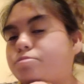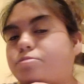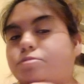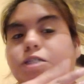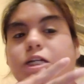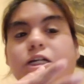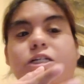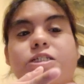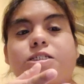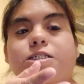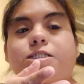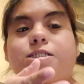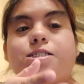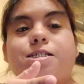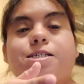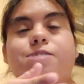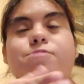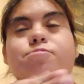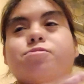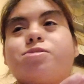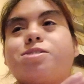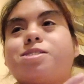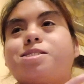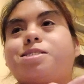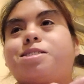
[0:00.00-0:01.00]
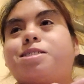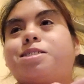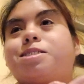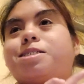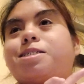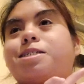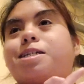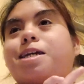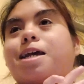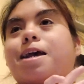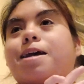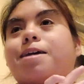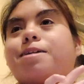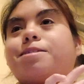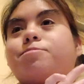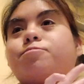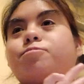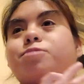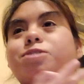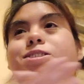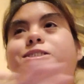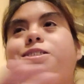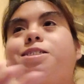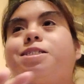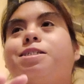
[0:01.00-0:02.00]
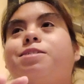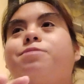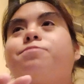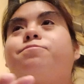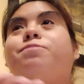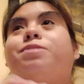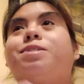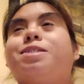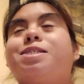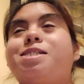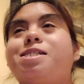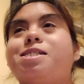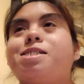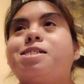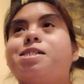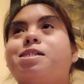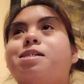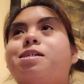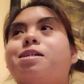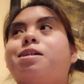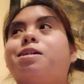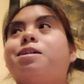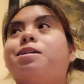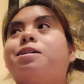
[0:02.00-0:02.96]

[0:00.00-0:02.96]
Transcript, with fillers: technically we didn't we didn't even eat